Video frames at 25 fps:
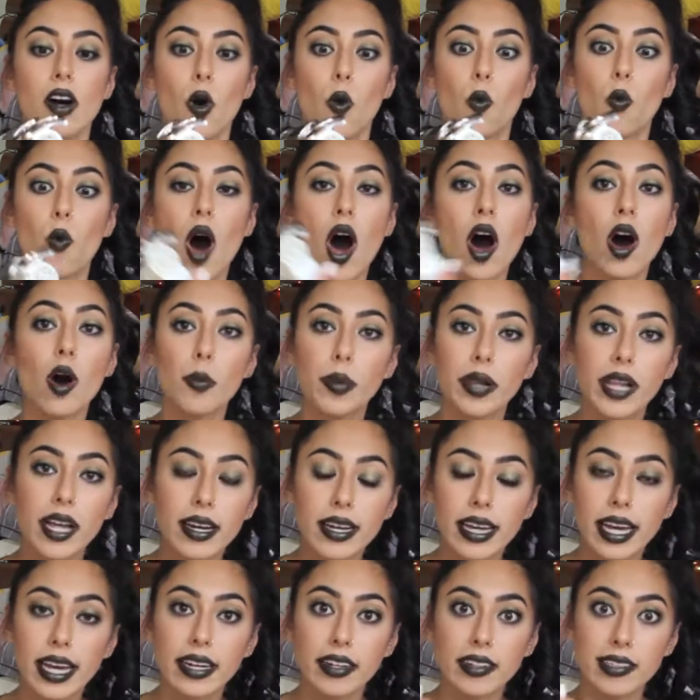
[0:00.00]
wall
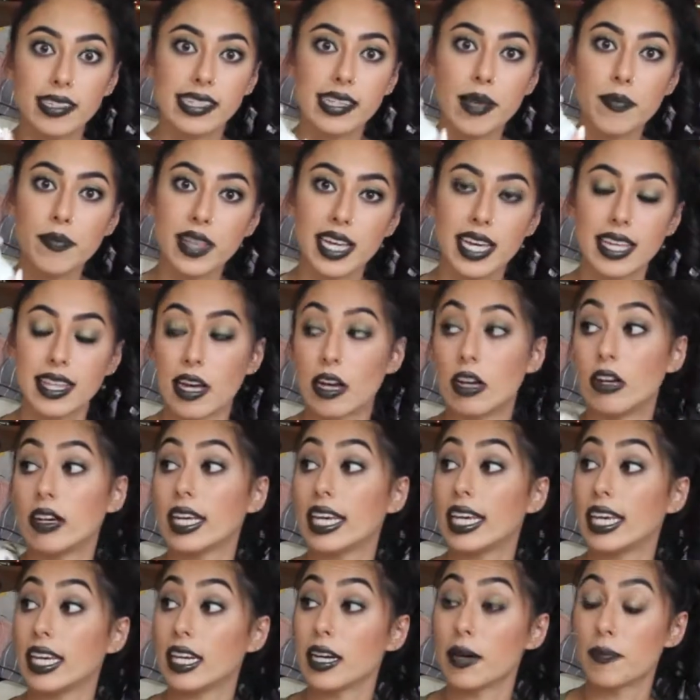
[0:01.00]
plug-in or something that'll
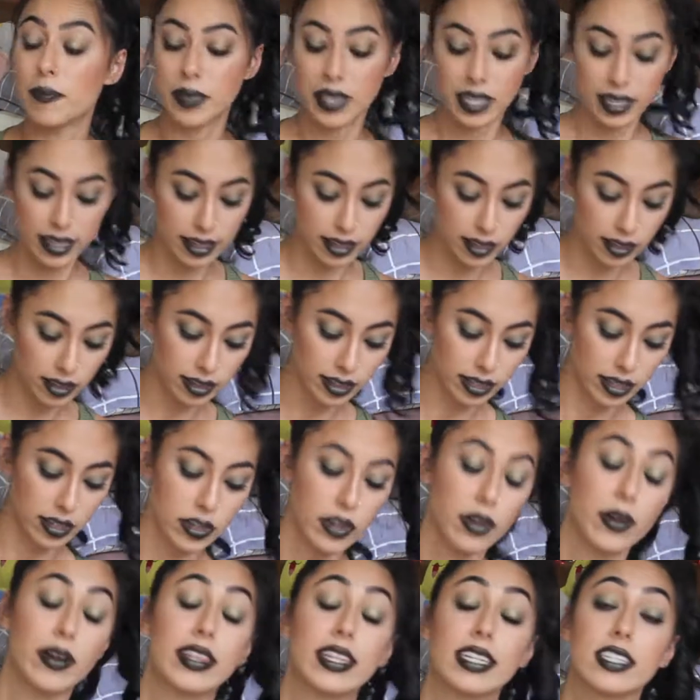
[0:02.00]
heat up the little, you
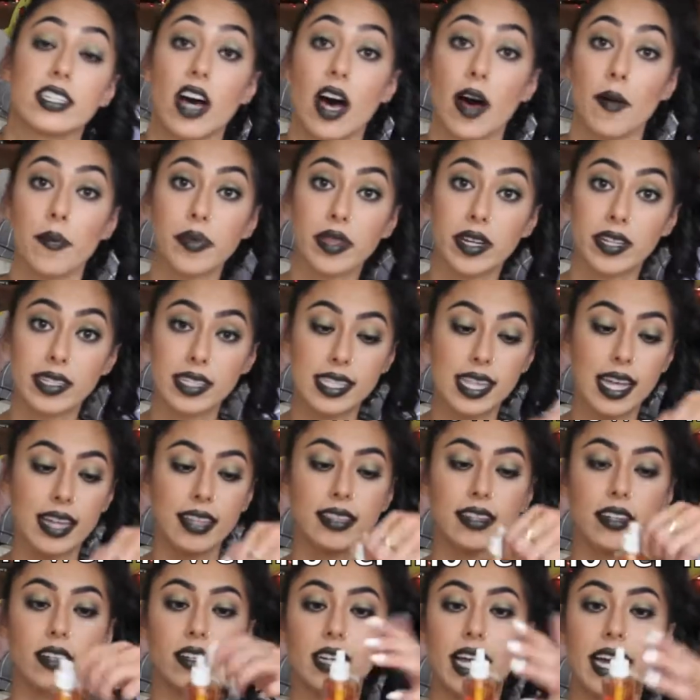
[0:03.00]
know, at the top there's that
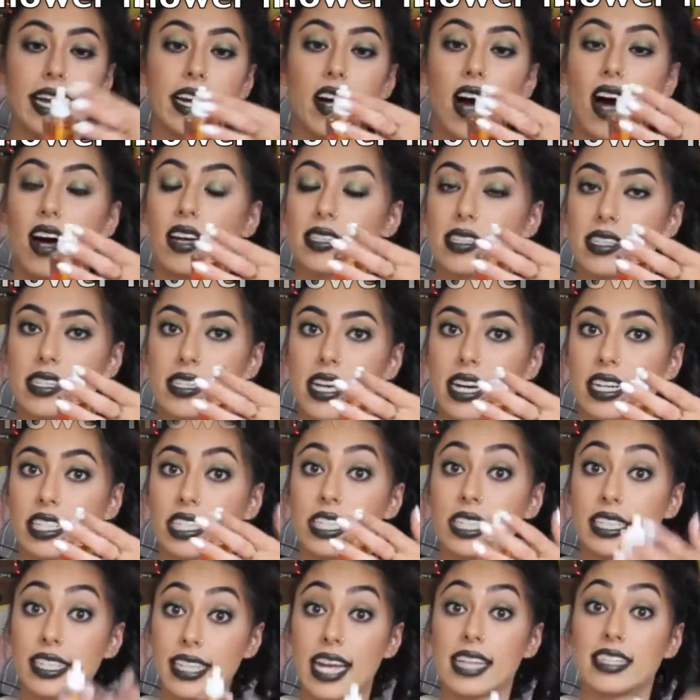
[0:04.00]
little like cotton
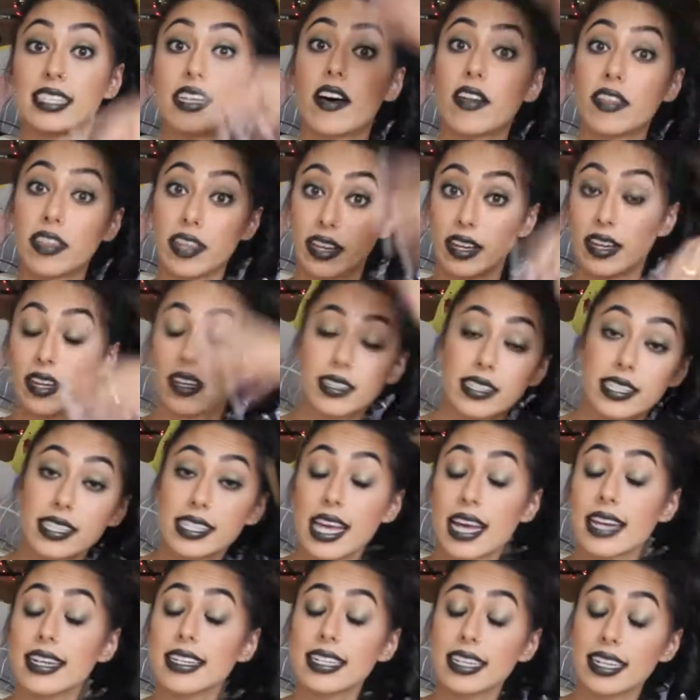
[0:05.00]
section. That's how the
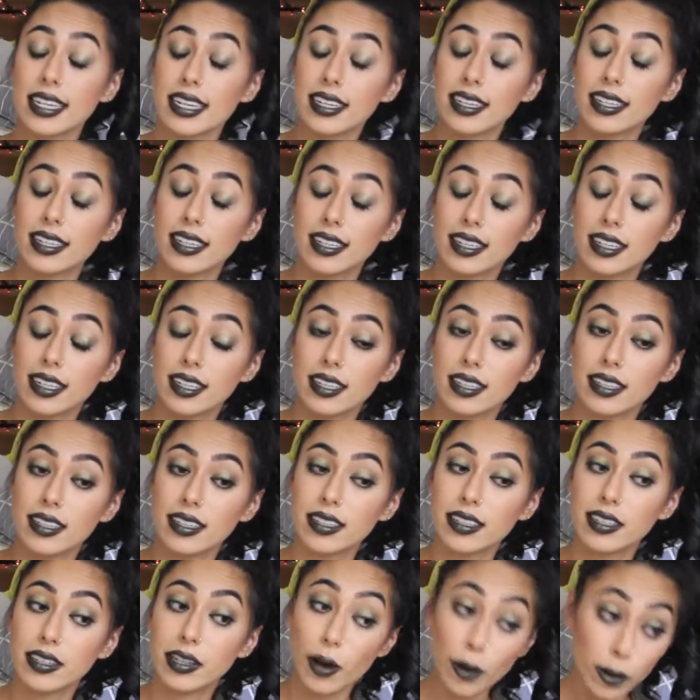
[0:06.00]
scent
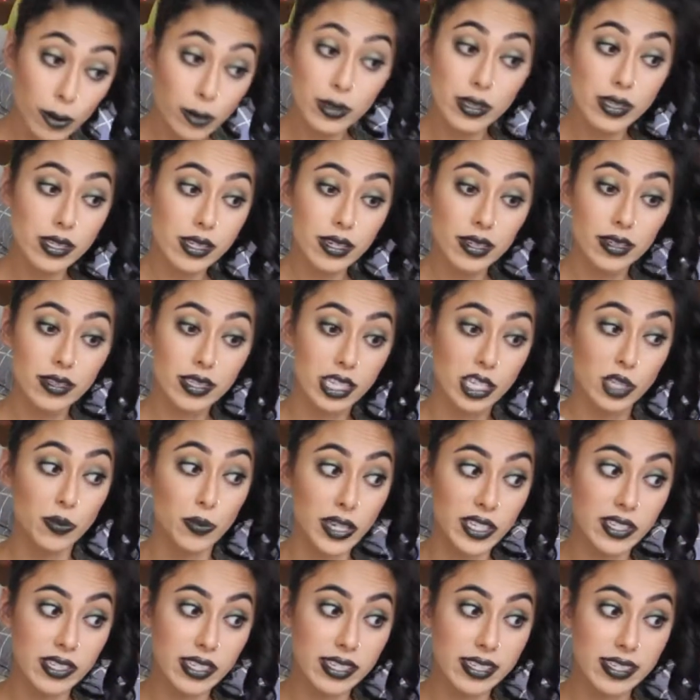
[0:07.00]

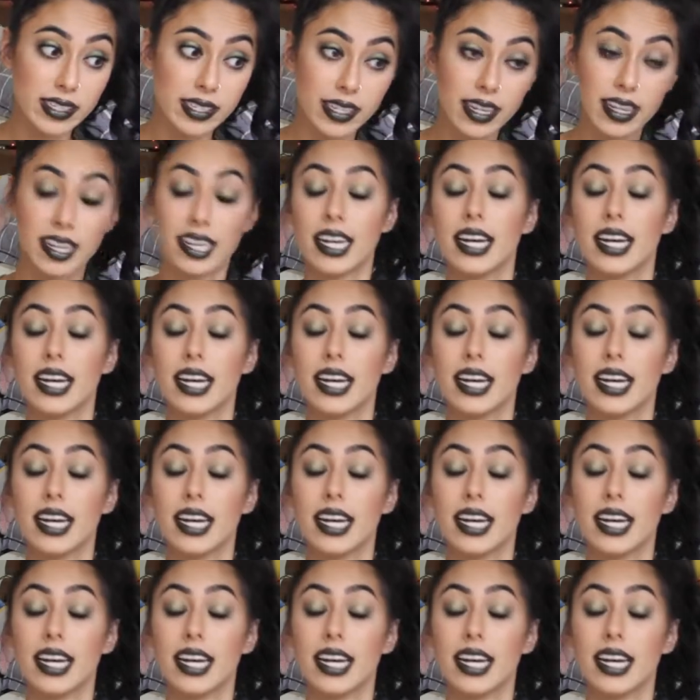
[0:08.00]
disperses.